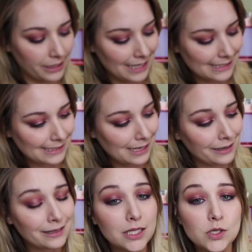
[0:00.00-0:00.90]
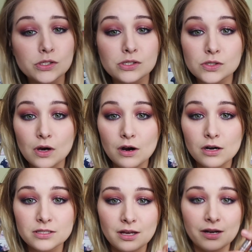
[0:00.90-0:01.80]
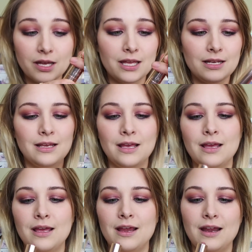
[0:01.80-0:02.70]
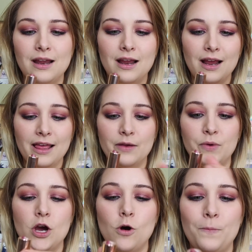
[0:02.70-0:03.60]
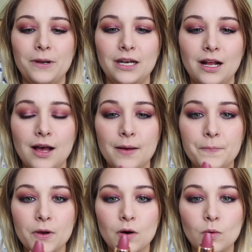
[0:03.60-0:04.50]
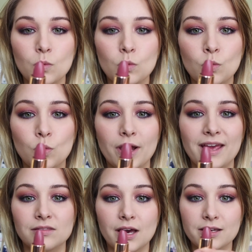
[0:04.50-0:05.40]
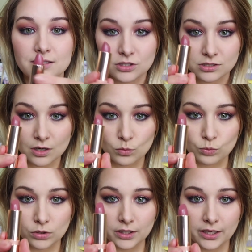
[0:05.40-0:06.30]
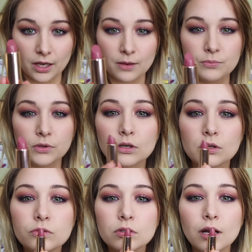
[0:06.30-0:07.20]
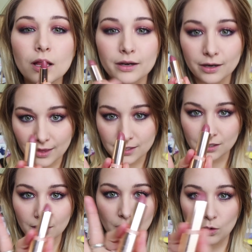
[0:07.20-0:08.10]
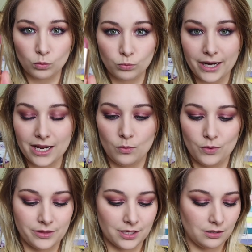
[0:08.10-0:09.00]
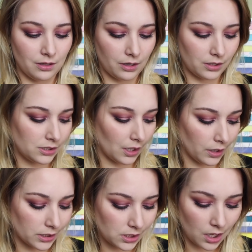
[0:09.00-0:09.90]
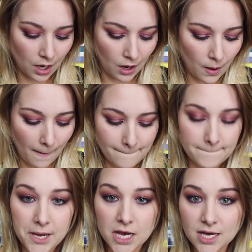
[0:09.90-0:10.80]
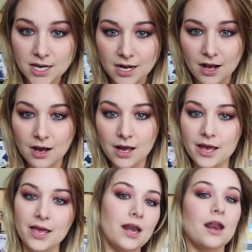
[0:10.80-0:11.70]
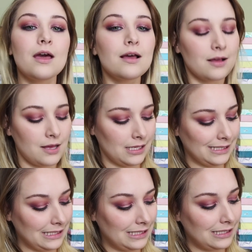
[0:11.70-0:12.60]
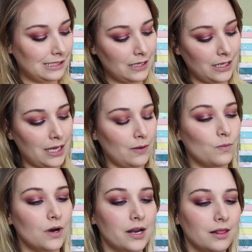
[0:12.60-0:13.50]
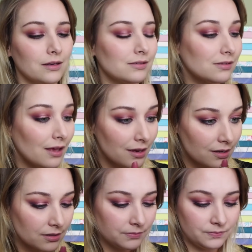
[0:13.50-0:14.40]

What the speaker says: It has tiny little stars on it. Then we open it up. Oh, and that is just a really beautiful color that's going to go great with this look. So let's put it on, see what it looks like.